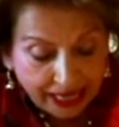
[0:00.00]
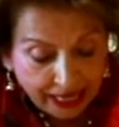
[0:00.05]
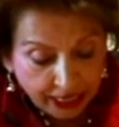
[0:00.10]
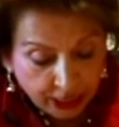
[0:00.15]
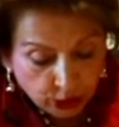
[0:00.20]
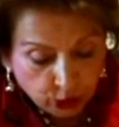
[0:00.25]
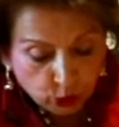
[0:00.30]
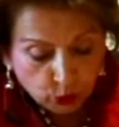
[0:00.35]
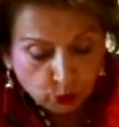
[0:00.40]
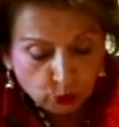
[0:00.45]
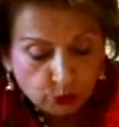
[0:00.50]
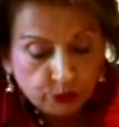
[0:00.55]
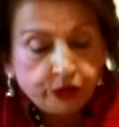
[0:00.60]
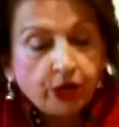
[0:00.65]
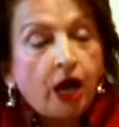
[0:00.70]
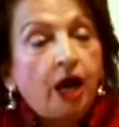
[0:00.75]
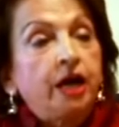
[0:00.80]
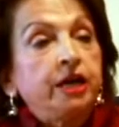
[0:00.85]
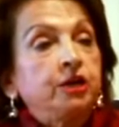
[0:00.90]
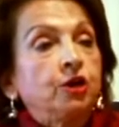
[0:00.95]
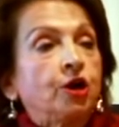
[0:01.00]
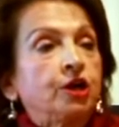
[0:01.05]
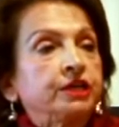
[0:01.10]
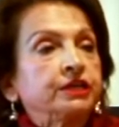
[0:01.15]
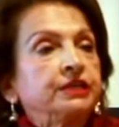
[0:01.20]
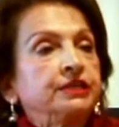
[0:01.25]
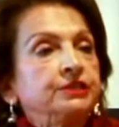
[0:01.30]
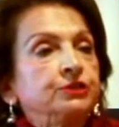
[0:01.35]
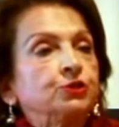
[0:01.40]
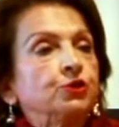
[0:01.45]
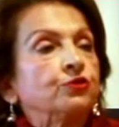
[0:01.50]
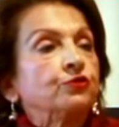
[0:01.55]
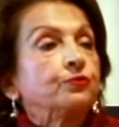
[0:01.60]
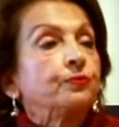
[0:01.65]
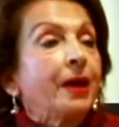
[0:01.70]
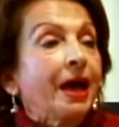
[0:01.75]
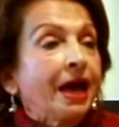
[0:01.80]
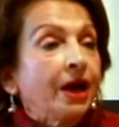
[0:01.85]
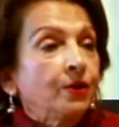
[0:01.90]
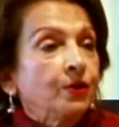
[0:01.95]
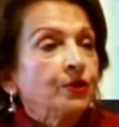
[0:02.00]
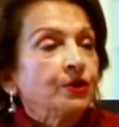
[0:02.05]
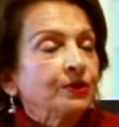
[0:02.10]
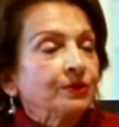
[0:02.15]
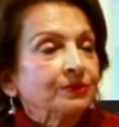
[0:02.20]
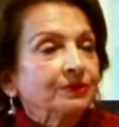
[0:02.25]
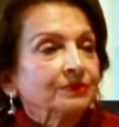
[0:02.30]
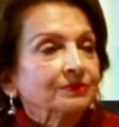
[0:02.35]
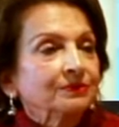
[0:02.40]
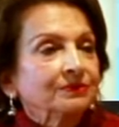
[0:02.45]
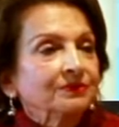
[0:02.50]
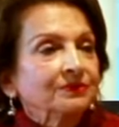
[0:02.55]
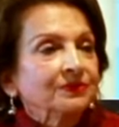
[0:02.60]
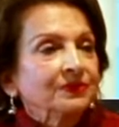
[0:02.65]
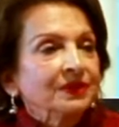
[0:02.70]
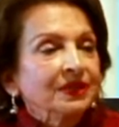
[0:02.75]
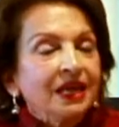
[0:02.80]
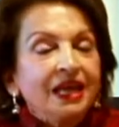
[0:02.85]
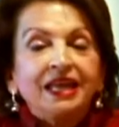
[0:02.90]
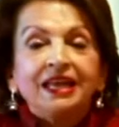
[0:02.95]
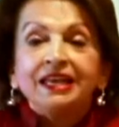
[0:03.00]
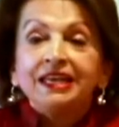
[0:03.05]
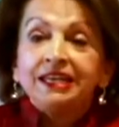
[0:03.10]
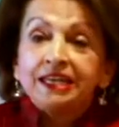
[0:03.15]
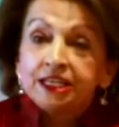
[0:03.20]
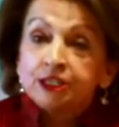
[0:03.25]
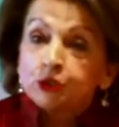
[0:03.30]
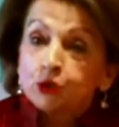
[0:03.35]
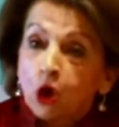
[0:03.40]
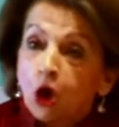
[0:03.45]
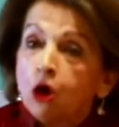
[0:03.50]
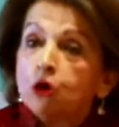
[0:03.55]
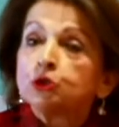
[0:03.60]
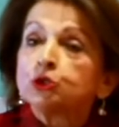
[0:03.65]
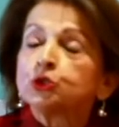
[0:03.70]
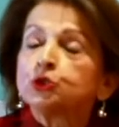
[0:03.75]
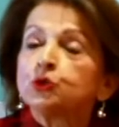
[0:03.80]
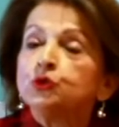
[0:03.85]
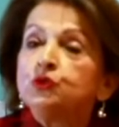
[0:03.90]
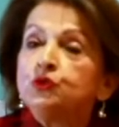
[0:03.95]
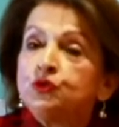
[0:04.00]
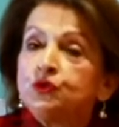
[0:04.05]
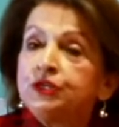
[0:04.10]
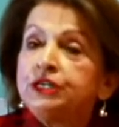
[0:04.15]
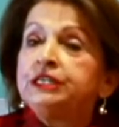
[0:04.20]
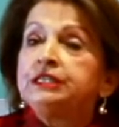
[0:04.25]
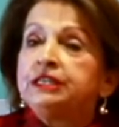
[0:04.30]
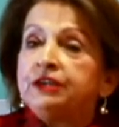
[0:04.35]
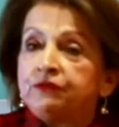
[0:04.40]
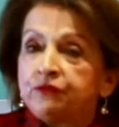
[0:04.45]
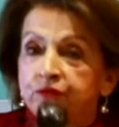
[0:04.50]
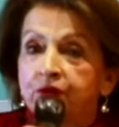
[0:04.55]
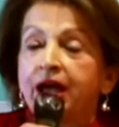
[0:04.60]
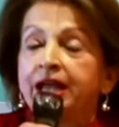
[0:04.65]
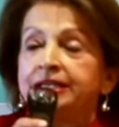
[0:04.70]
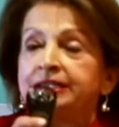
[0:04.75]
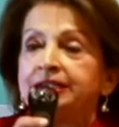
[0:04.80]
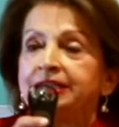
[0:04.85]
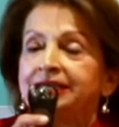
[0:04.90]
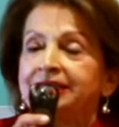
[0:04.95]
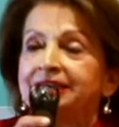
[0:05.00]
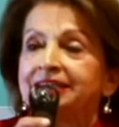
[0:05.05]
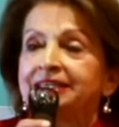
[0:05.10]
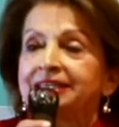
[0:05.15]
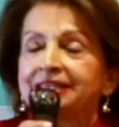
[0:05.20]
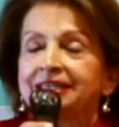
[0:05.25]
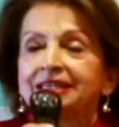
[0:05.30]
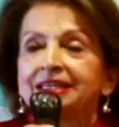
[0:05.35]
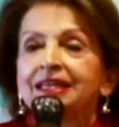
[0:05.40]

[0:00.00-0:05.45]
age old hierarchies of power. It is also redefining